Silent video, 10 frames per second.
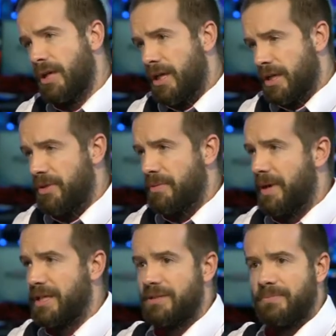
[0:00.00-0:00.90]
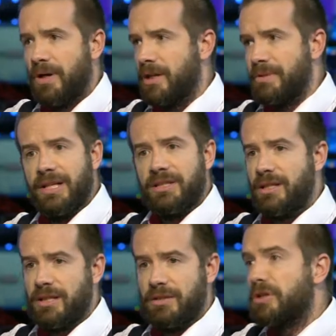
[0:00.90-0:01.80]
nothing passed in Parliament is
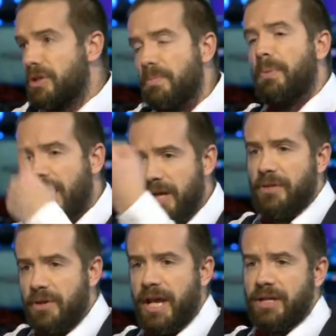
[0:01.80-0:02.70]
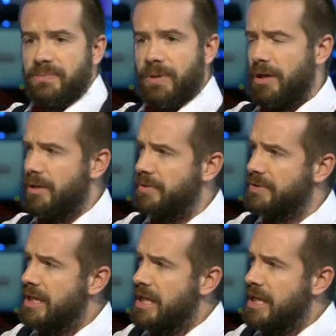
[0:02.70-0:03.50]
can, can bind the next Parliament.